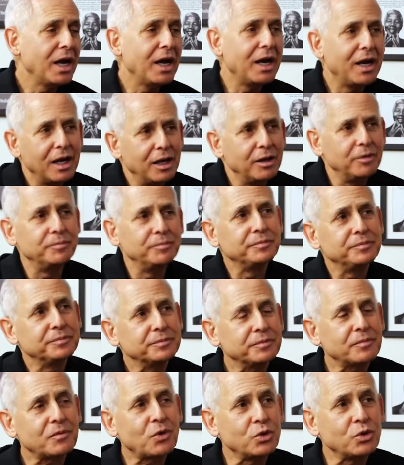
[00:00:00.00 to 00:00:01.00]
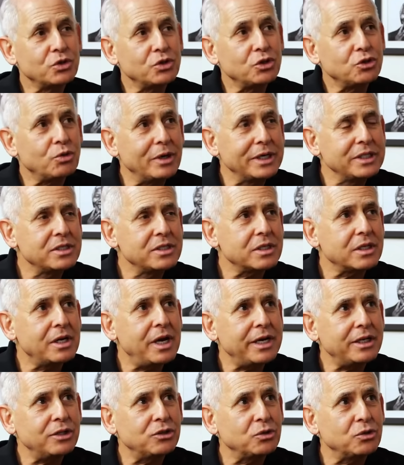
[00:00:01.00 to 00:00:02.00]
um, or as a trained
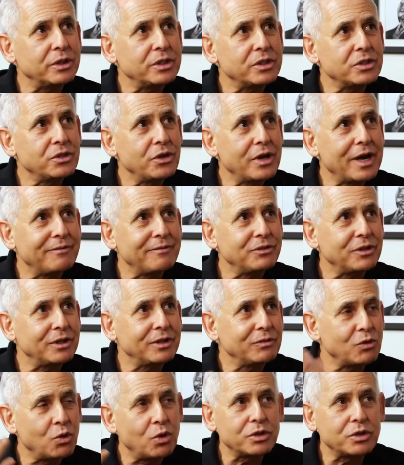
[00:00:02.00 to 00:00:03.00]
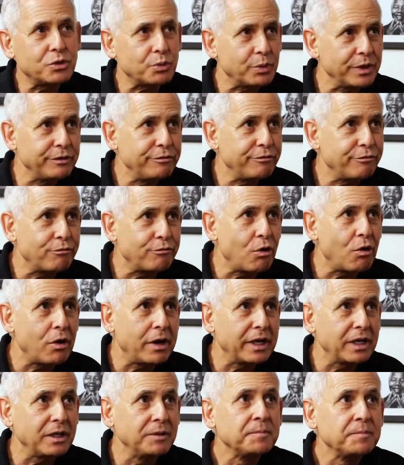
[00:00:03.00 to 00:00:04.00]
psychiatrist, you have to, of course, read Freud.